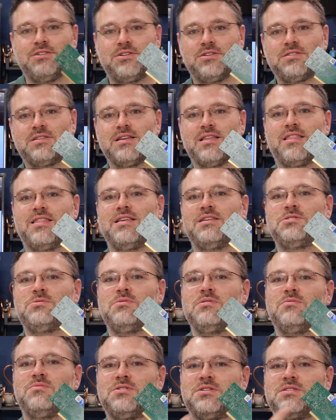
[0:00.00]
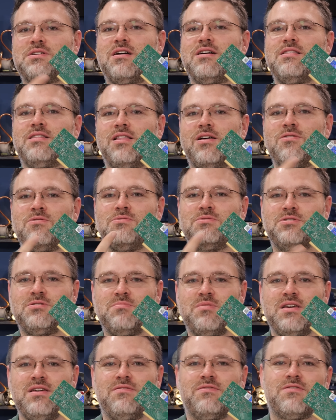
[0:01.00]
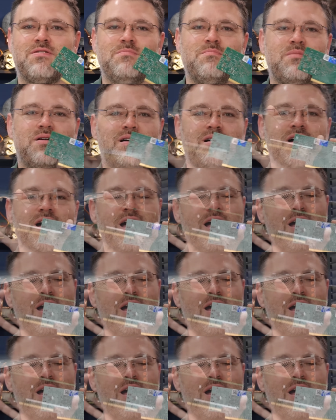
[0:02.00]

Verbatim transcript: just like this one, which is on loan to me from uh,